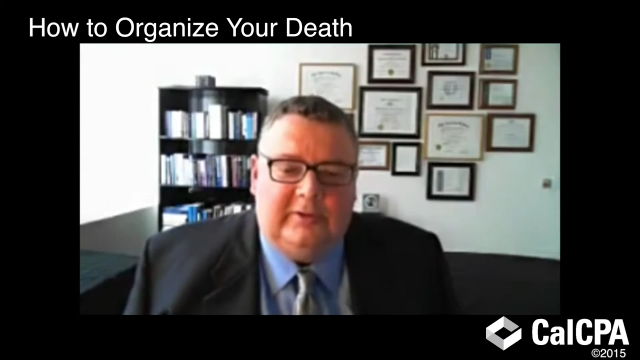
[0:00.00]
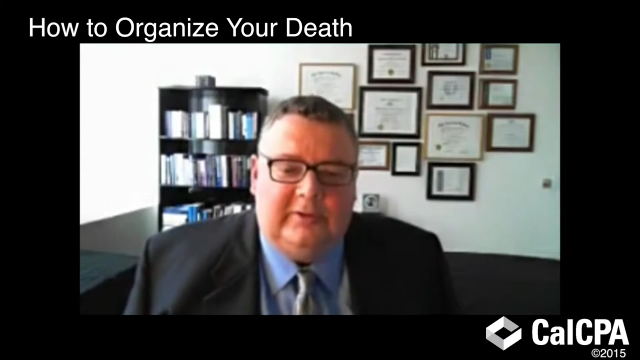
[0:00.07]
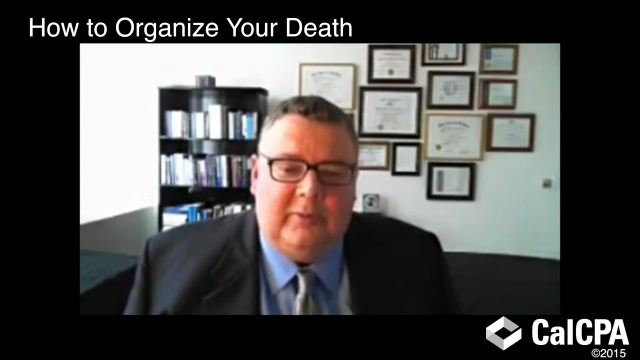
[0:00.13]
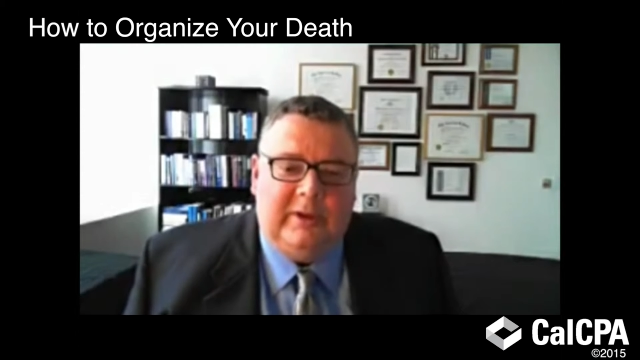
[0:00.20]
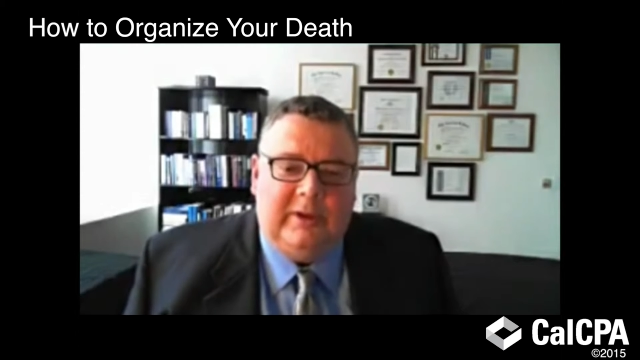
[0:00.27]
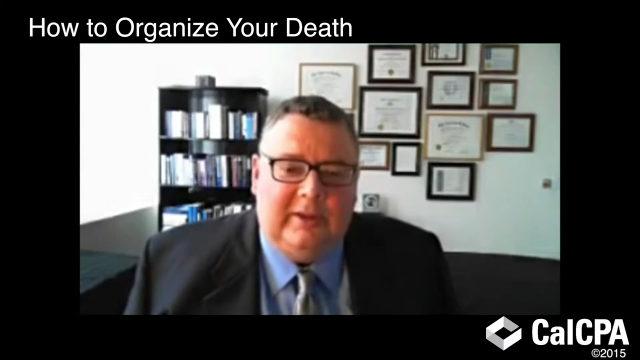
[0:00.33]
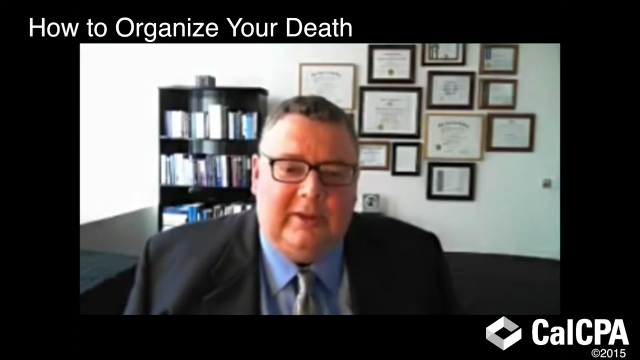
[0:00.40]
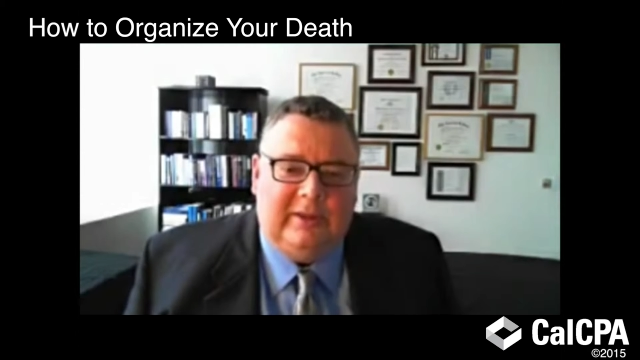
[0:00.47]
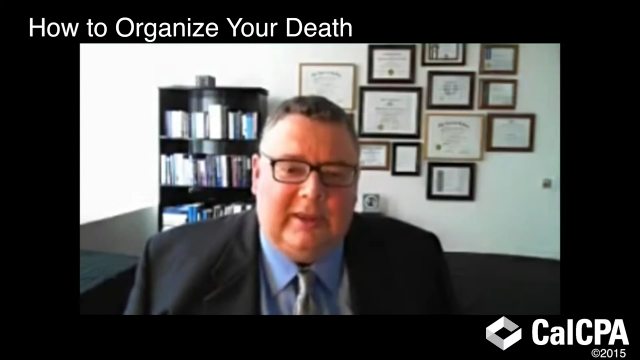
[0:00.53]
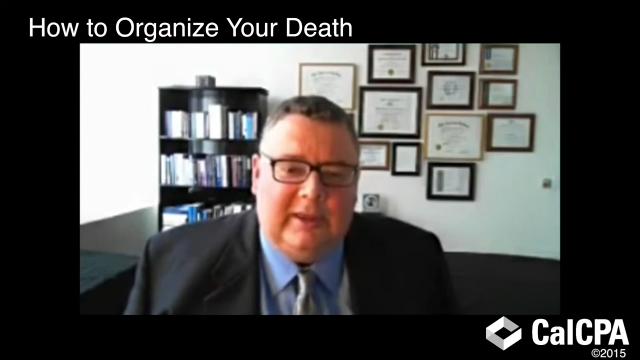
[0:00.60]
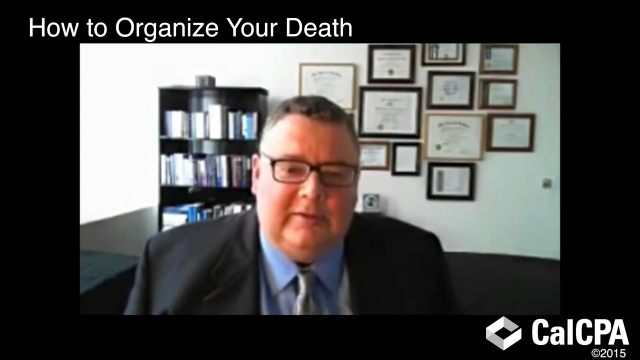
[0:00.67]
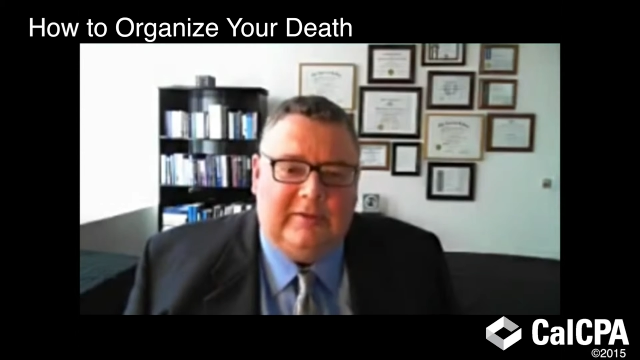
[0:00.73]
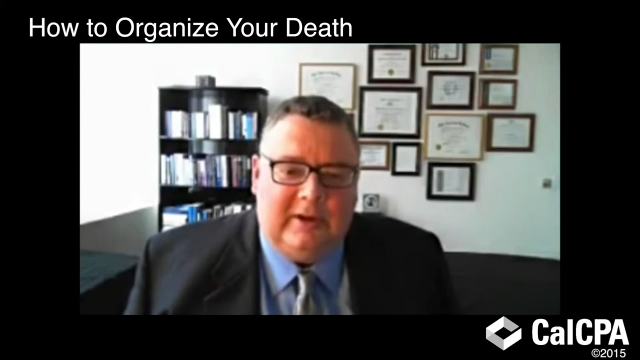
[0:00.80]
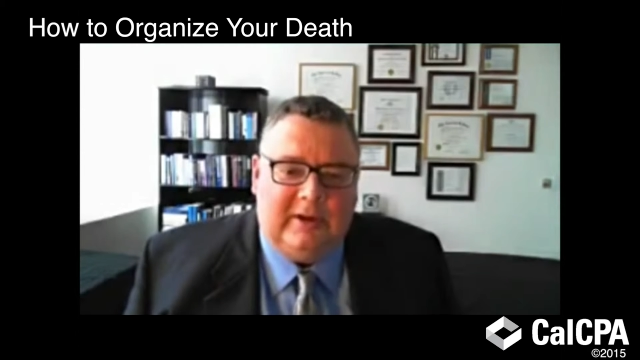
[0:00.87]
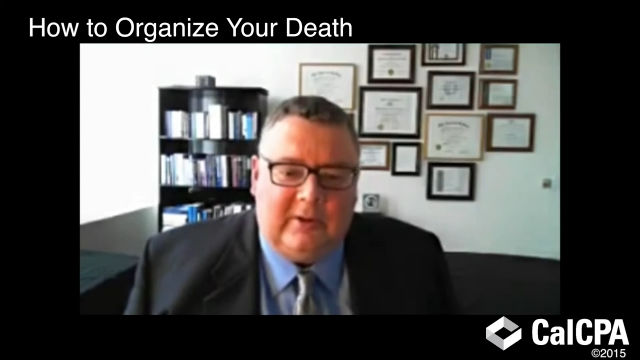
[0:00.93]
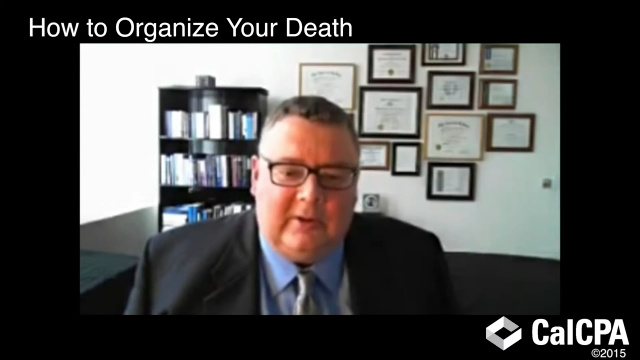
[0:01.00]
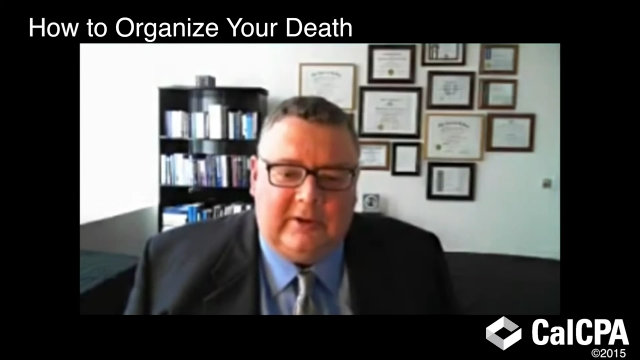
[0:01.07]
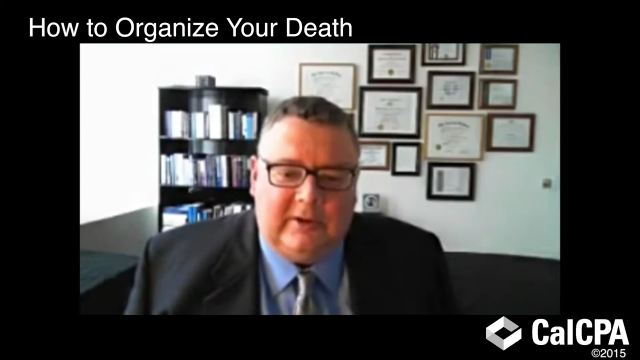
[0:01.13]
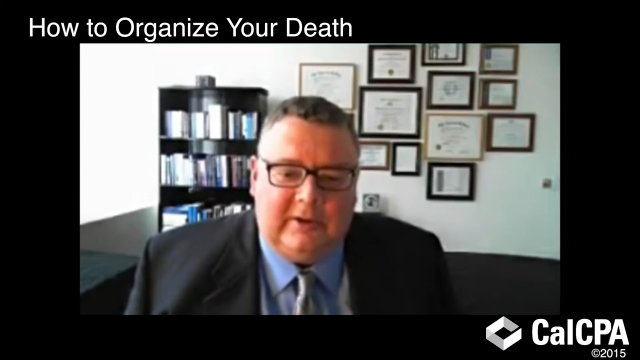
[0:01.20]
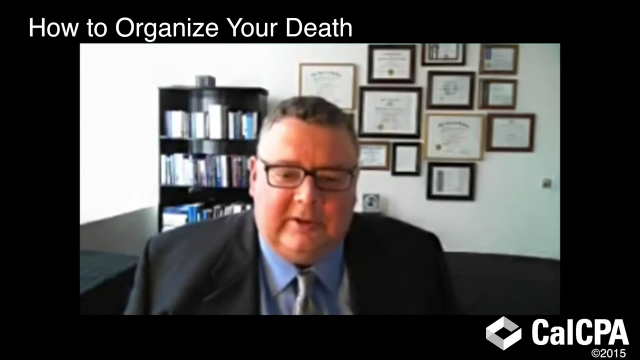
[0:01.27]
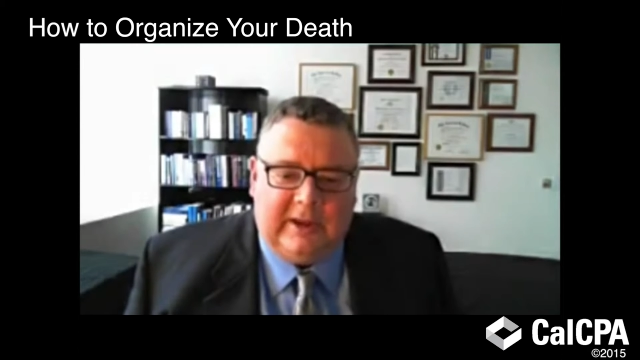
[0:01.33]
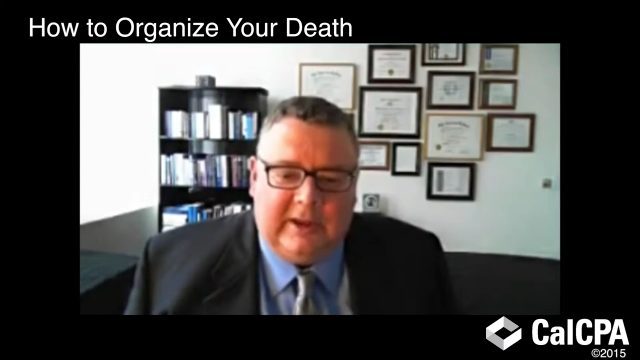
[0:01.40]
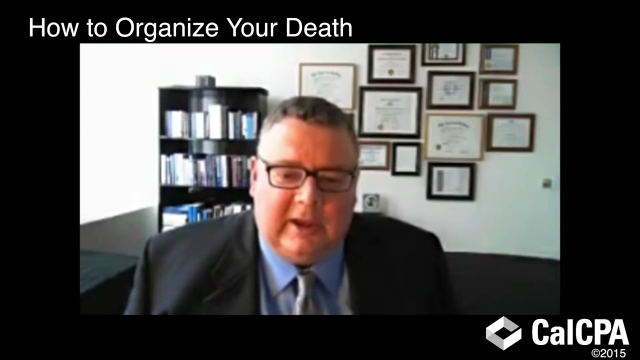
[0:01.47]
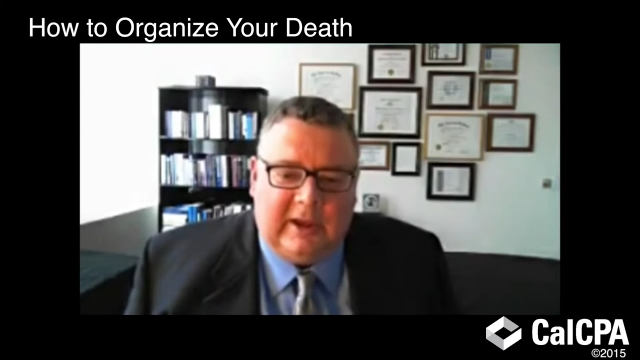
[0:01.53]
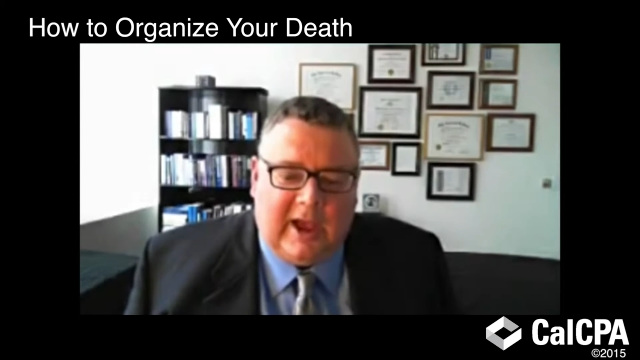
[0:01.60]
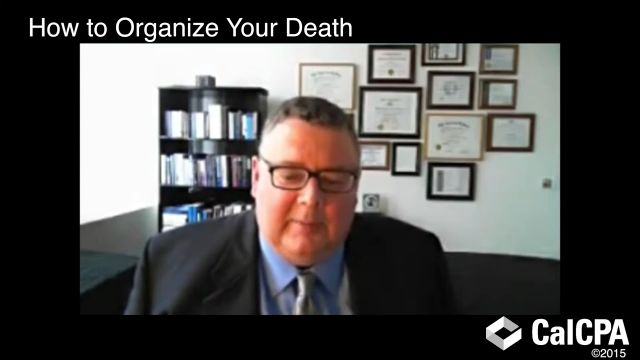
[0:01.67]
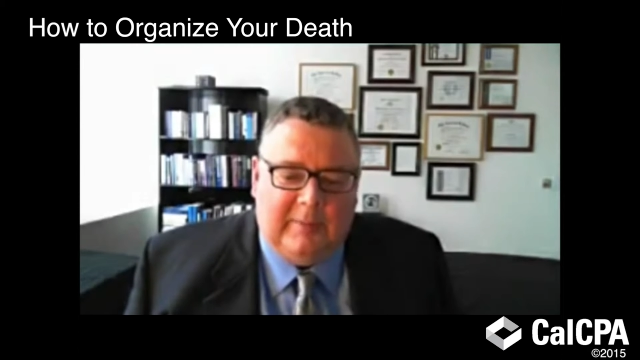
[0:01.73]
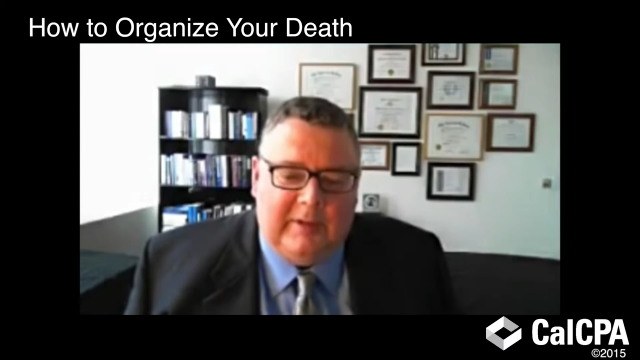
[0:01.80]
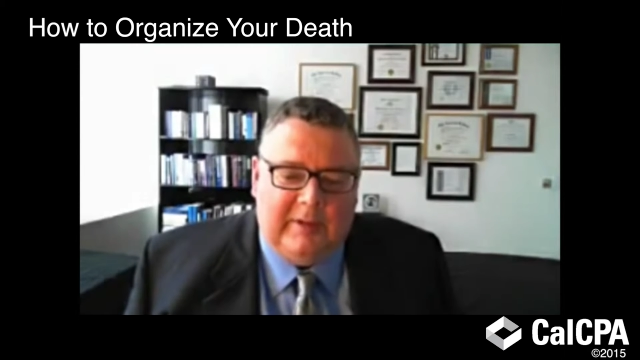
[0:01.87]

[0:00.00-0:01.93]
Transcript: There's so many things that are going to take